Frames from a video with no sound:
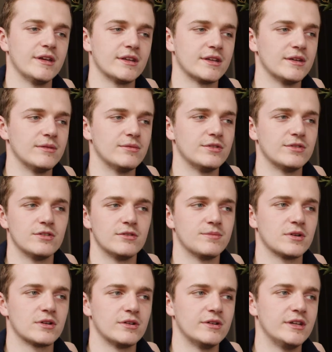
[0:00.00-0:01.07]
it was
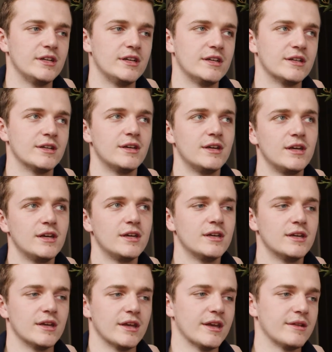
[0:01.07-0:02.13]
super
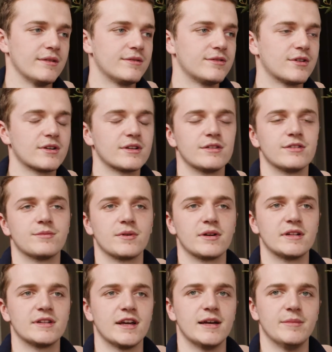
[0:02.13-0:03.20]
clean, and during the
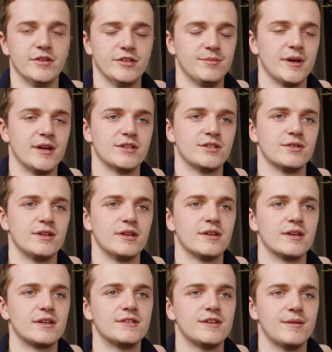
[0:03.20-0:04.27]
springtime especially,
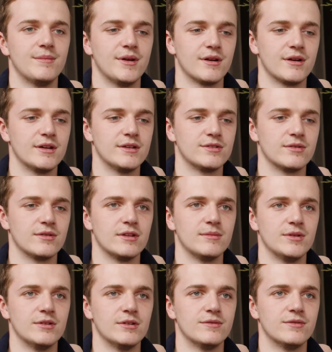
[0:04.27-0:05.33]
like, St. Mary is really
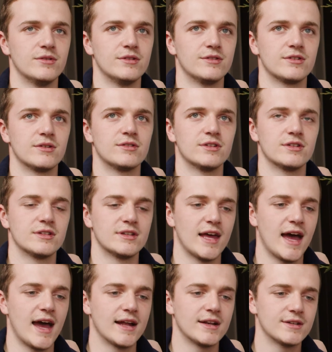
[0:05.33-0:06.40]
beautiful, and so just
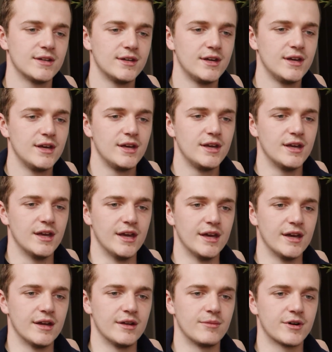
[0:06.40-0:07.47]
that.
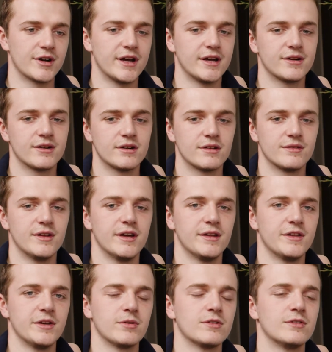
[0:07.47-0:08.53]
And when I heard that
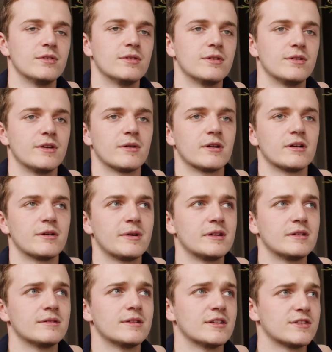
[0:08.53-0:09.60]

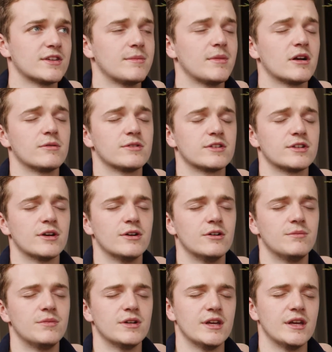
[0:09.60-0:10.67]
that St. Mary was going to
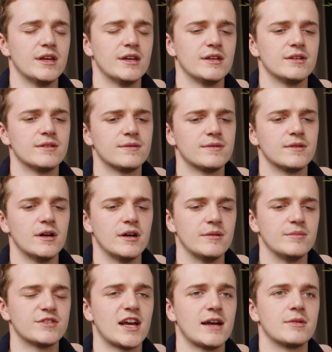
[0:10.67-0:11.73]
open a
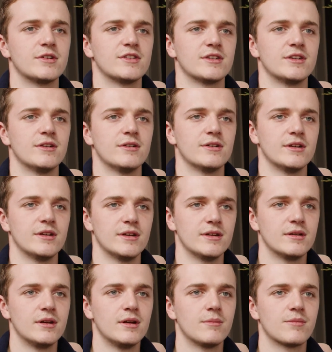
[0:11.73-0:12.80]

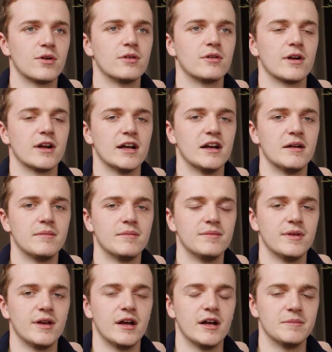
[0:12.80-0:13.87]
cybersecurity
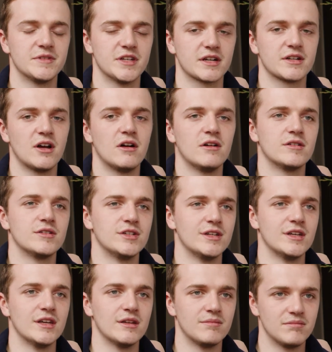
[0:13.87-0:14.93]
program, technology
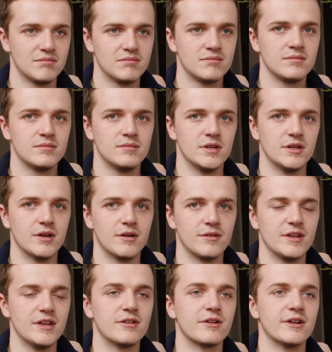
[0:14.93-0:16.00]
and, you know, the
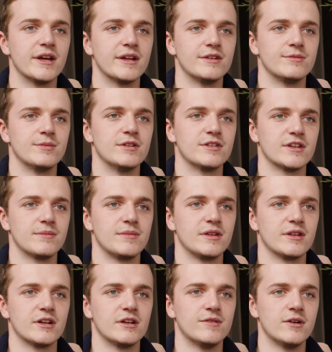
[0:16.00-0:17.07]
internet has been something
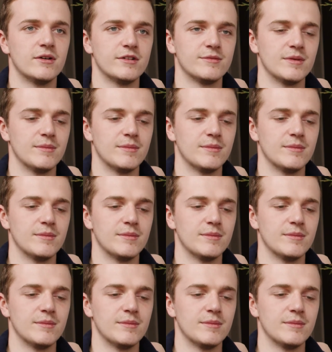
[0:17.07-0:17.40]
that I've always been